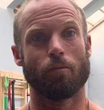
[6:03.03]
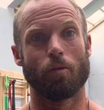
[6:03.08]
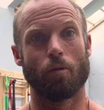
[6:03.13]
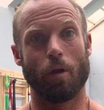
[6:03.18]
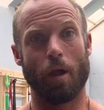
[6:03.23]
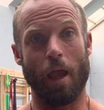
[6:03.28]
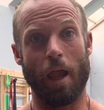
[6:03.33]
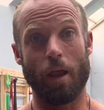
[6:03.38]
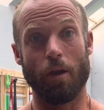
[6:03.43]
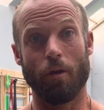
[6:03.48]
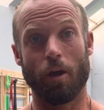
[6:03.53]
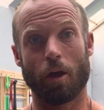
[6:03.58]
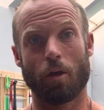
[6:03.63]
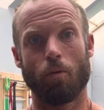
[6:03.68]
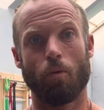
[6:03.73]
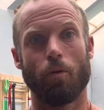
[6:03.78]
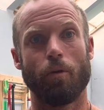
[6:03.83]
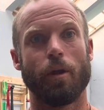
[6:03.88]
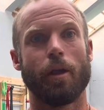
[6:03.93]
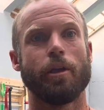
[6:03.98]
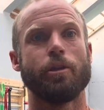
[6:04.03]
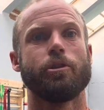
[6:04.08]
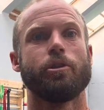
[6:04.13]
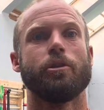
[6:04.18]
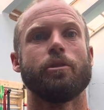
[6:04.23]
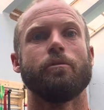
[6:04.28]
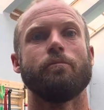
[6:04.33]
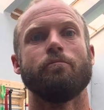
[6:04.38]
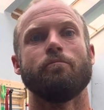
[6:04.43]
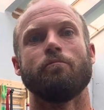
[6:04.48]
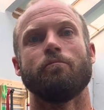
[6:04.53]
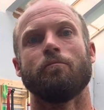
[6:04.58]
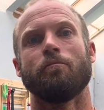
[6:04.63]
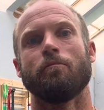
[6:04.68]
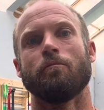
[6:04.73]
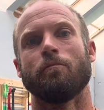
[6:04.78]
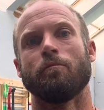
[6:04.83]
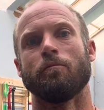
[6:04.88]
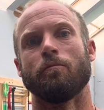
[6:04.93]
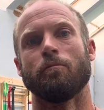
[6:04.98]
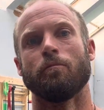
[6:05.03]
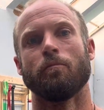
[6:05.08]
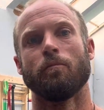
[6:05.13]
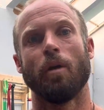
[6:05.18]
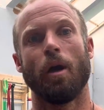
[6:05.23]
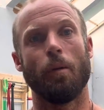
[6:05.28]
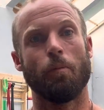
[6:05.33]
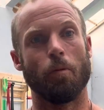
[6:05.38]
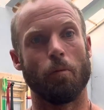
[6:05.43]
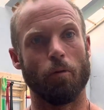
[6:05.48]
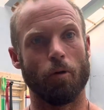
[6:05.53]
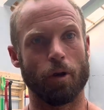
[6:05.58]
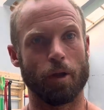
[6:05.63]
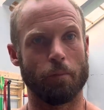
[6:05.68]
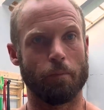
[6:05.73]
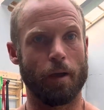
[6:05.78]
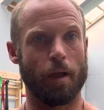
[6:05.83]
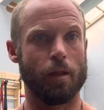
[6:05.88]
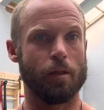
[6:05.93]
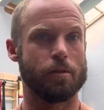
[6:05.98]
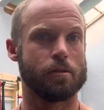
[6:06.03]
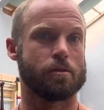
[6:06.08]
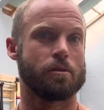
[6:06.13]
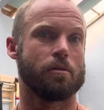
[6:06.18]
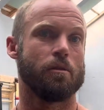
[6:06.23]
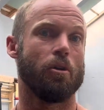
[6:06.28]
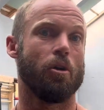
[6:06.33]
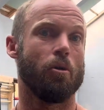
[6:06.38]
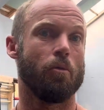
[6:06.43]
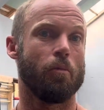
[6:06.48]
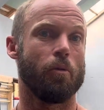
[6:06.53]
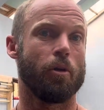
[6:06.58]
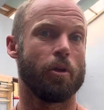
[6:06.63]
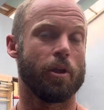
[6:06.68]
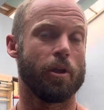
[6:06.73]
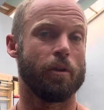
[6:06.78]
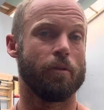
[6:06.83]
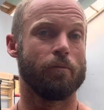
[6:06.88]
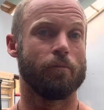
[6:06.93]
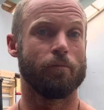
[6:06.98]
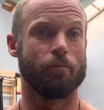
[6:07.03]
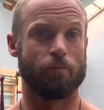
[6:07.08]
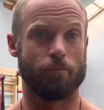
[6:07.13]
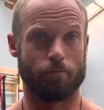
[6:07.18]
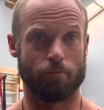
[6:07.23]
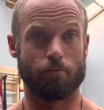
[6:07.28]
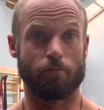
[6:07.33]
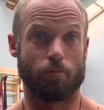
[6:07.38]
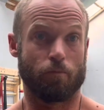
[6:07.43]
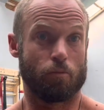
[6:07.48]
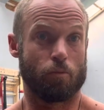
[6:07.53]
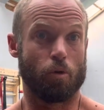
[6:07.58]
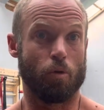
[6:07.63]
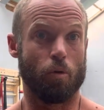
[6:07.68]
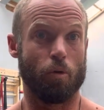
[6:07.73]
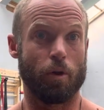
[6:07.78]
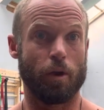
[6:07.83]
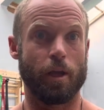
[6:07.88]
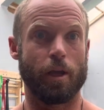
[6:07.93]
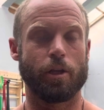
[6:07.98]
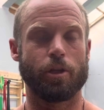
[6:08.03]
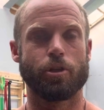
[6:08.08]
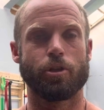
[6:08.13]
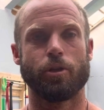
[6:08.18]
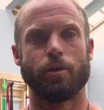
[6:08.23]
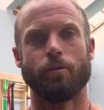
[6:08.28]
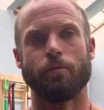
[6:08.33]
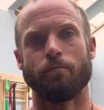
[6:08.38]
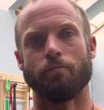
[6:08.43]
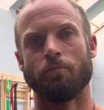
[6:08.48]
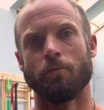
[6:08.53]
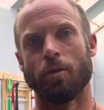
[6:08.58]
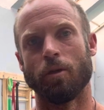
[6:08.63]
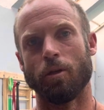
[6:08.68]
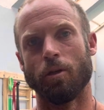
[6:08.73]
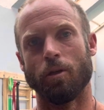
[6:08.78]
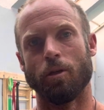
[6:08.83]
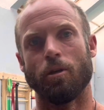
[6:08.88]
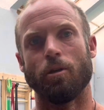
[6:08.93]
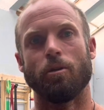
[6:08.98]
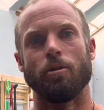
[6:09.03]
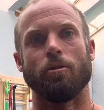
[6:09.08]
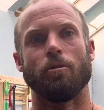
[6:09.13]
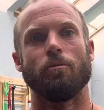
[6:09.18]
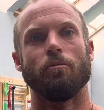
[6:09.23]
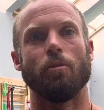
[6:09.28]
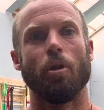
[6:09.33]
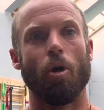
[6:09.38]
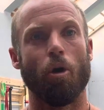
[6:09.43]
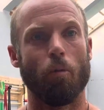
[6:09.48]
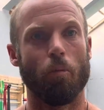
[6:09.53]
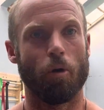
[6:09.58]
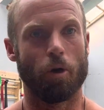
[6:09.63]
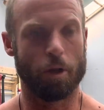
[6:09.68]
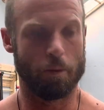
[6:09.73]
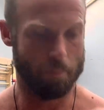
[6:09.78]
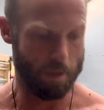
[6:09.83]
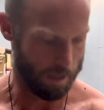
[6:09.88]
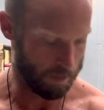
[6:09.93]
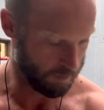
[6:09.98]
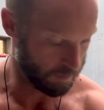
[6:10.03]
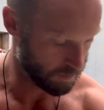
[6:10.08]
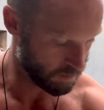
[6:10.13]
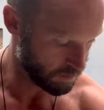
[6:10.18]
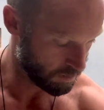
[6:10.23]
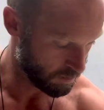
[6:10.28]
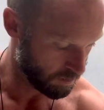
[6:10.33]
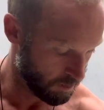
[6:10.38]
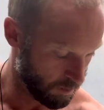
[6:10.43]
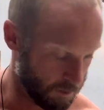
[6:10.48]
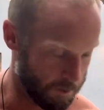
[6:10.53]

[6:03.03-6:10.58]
hand-eye coordination, upper body balance, lower body coordination, lower body balance.